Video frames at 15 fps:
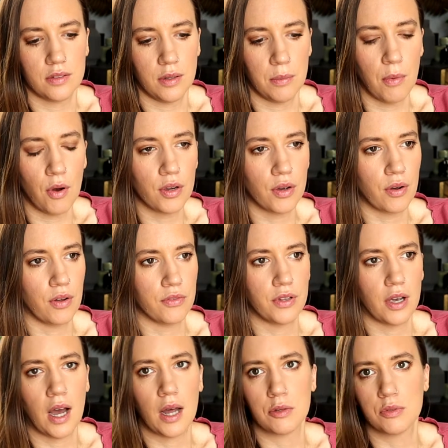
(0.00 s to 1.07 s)
the molecule of
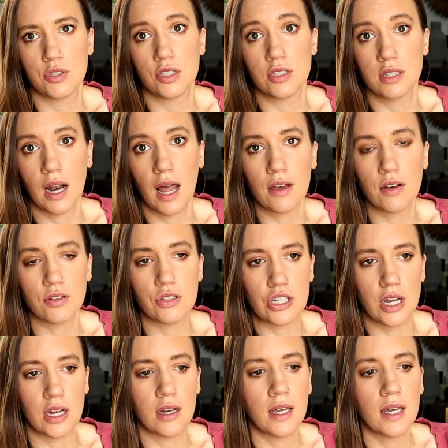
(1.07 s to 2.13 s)
the carbs, which is
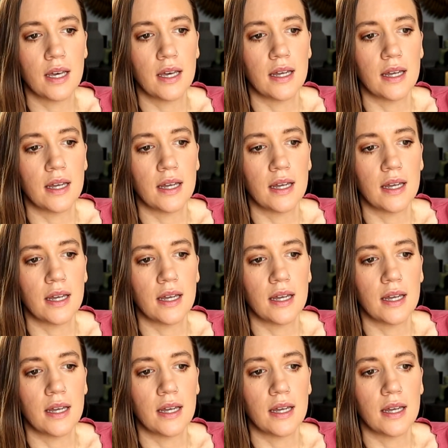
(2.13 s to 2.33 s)
glycogen,